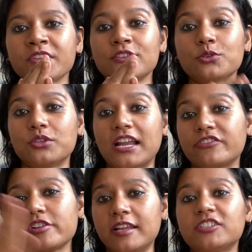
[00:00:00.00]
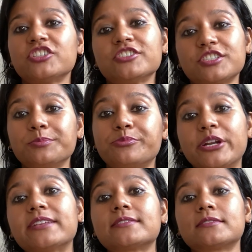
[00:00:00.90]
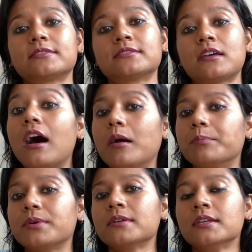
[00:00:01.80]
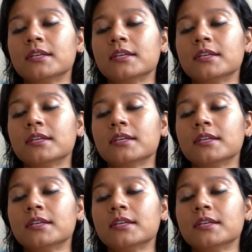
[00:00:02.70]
So that relationship breaks up.